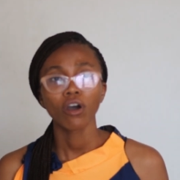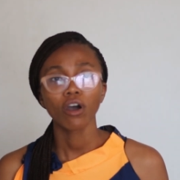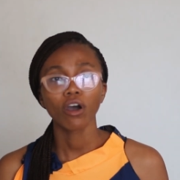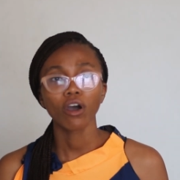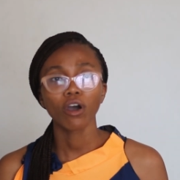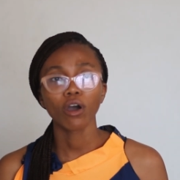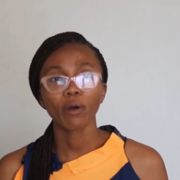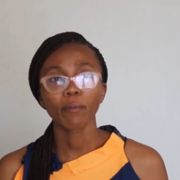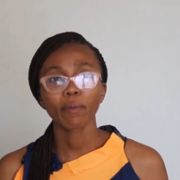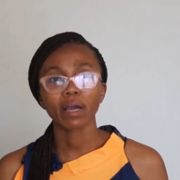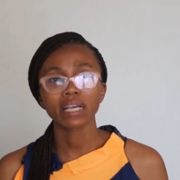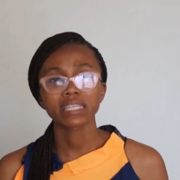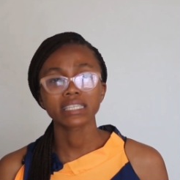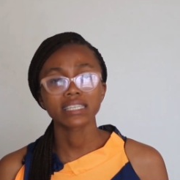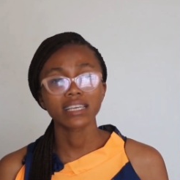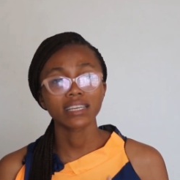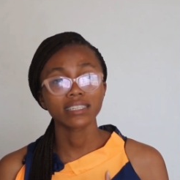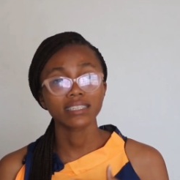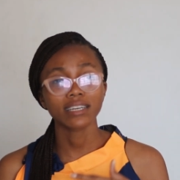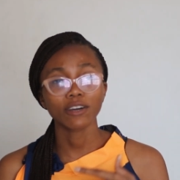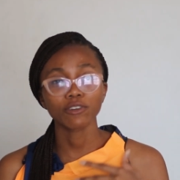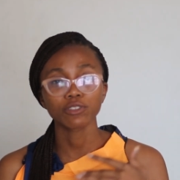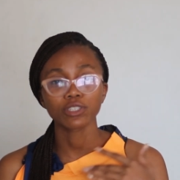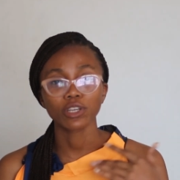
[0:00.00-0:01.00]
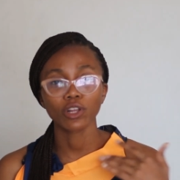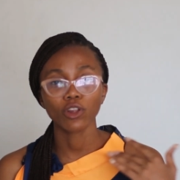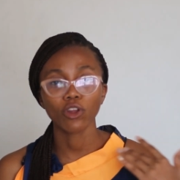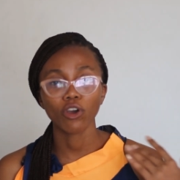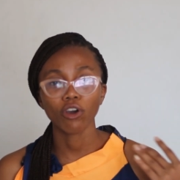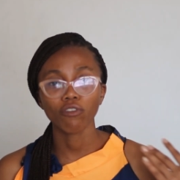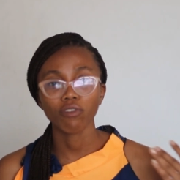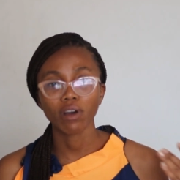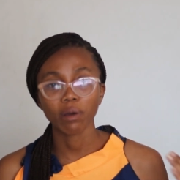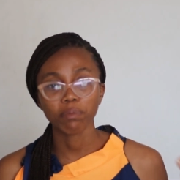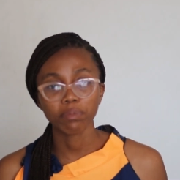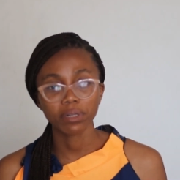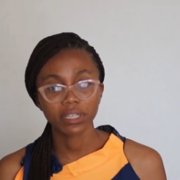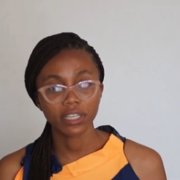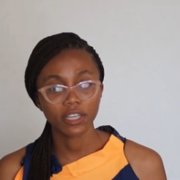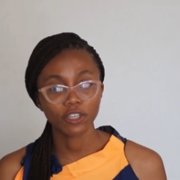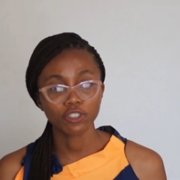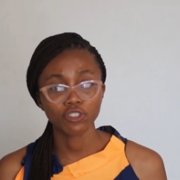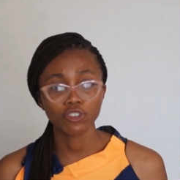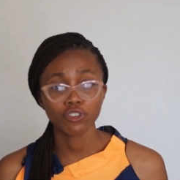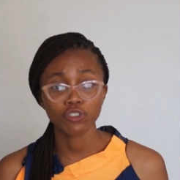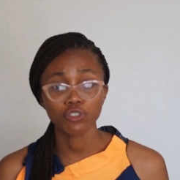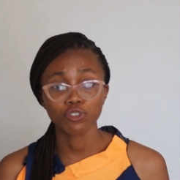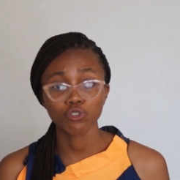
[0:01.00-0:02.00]
I sent out a lot of
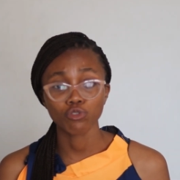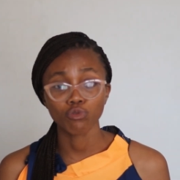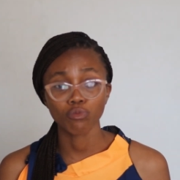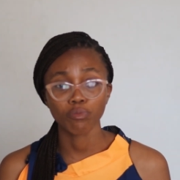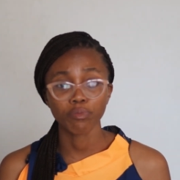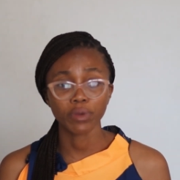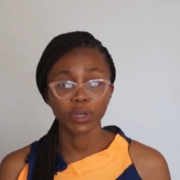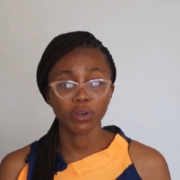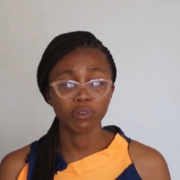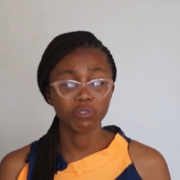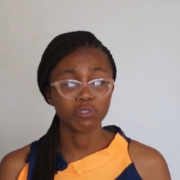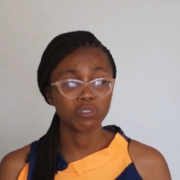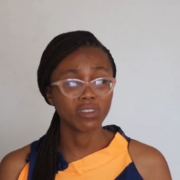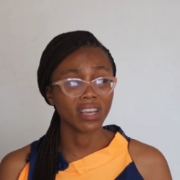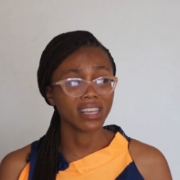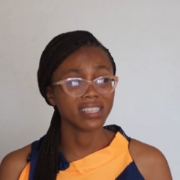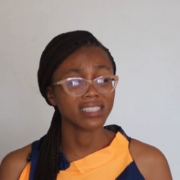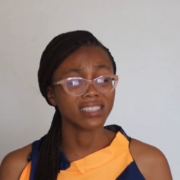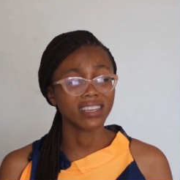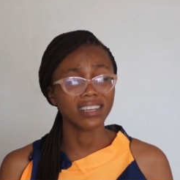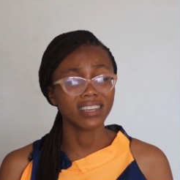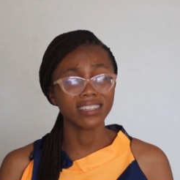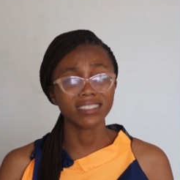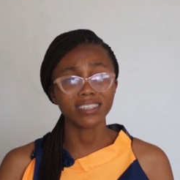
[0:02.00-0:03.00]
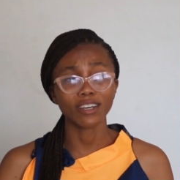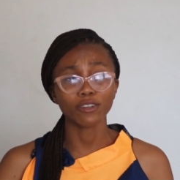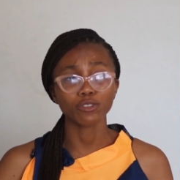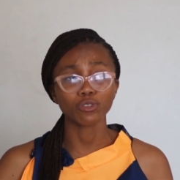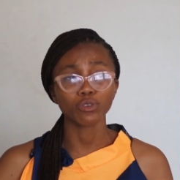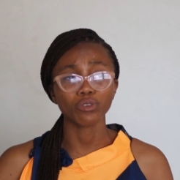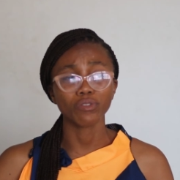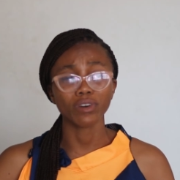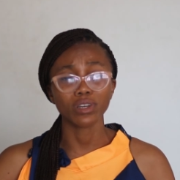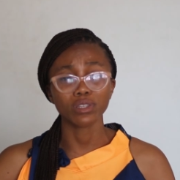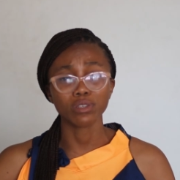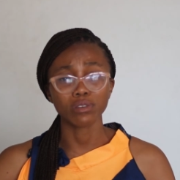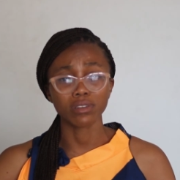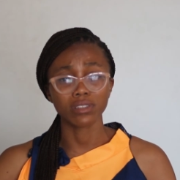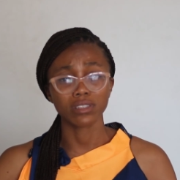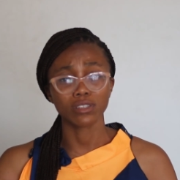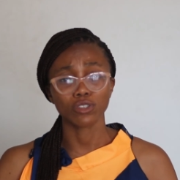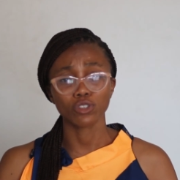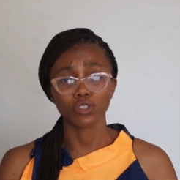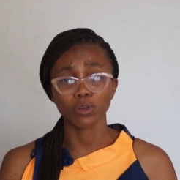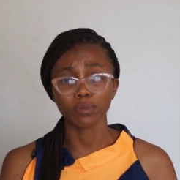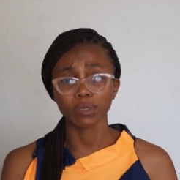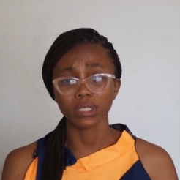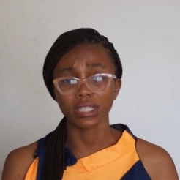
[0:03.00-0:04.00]
applications to mail. So I sent out over 20
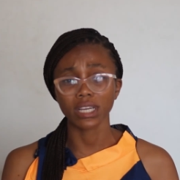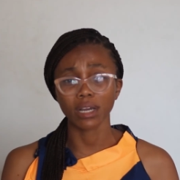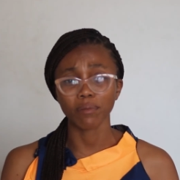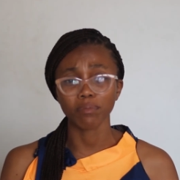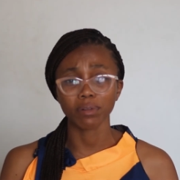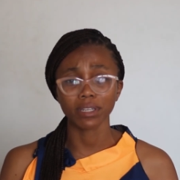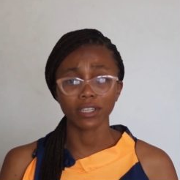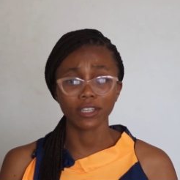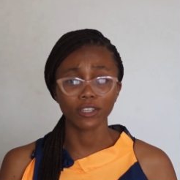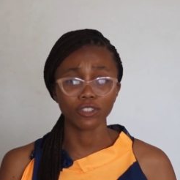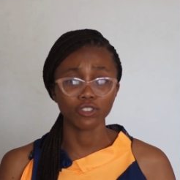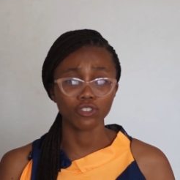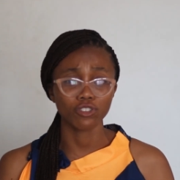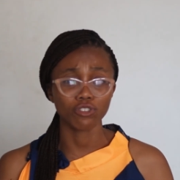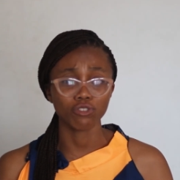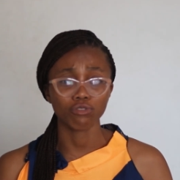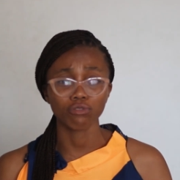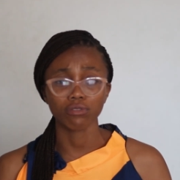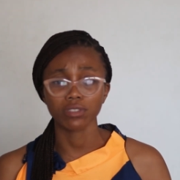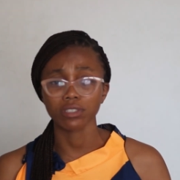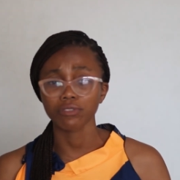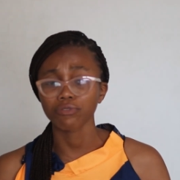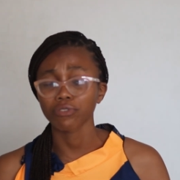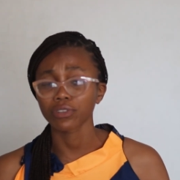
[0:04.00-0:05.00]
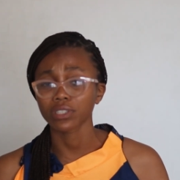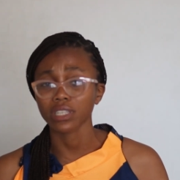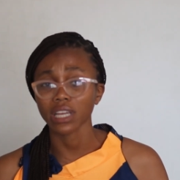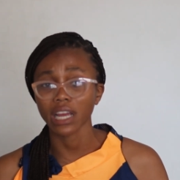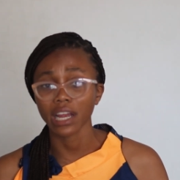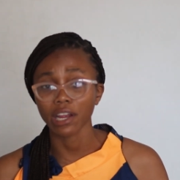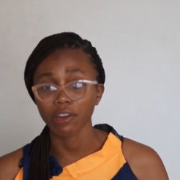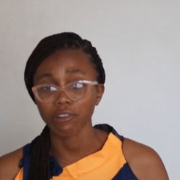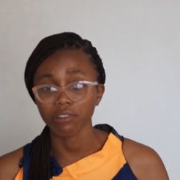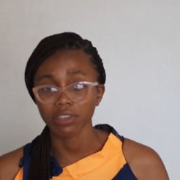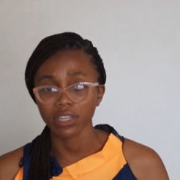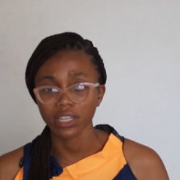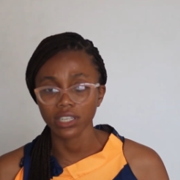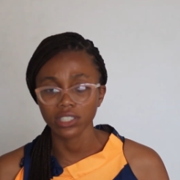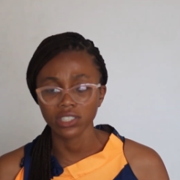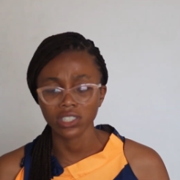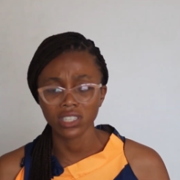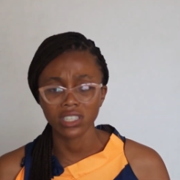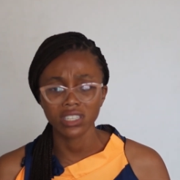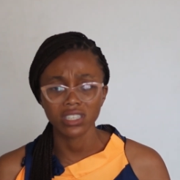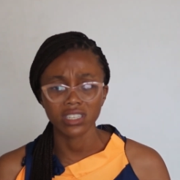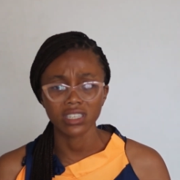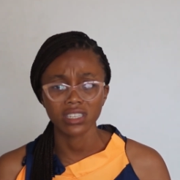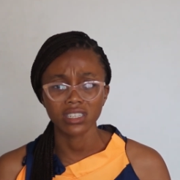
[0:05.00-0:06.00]
something applications to different hiring
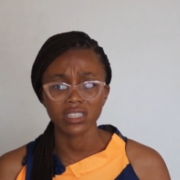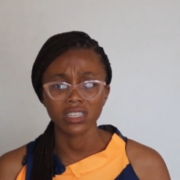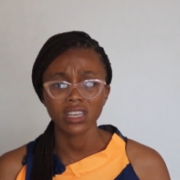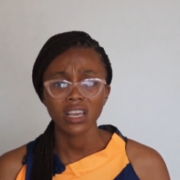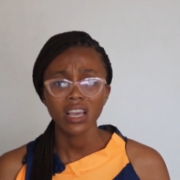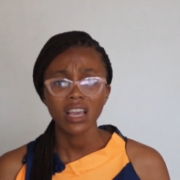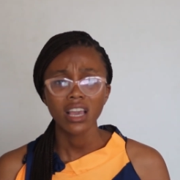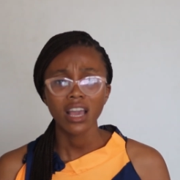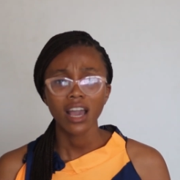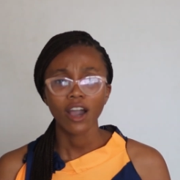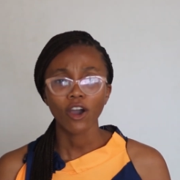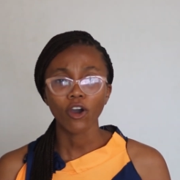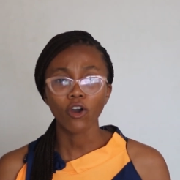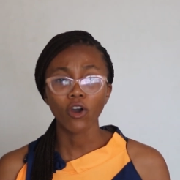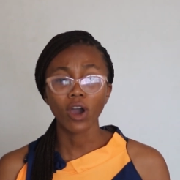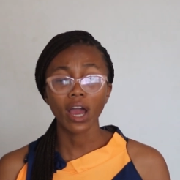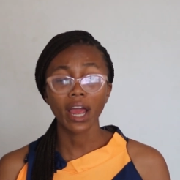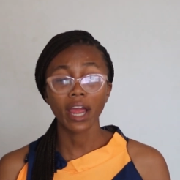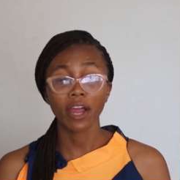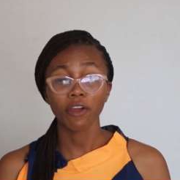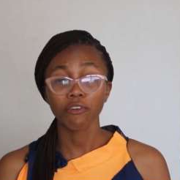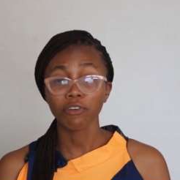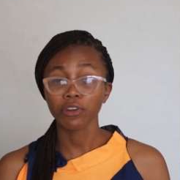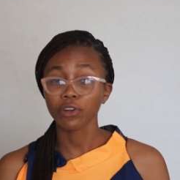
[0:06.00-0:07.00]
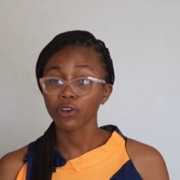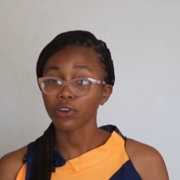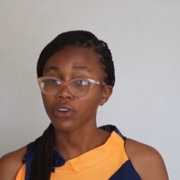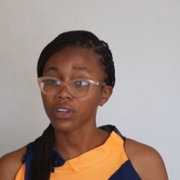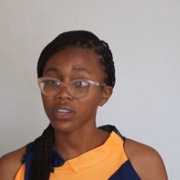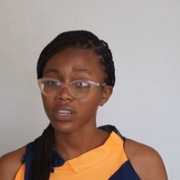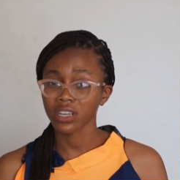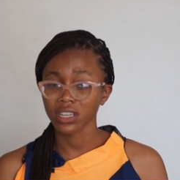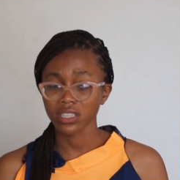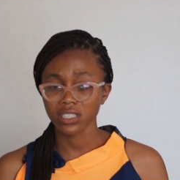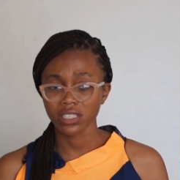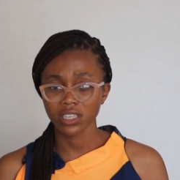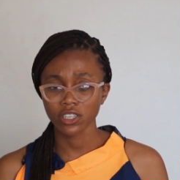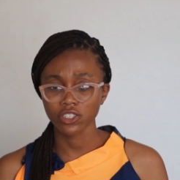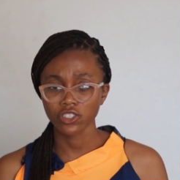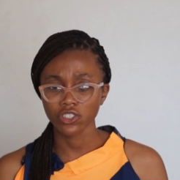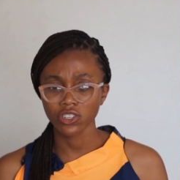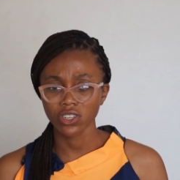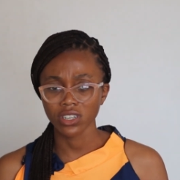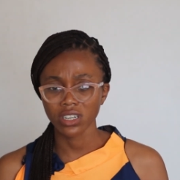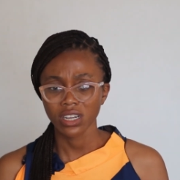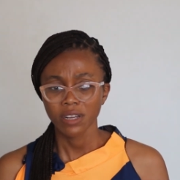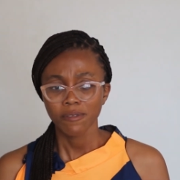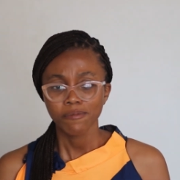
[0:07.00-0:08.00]
agencies or hiring
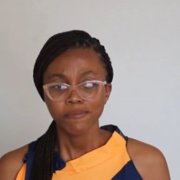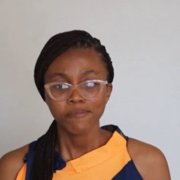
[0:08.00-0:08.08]
organization.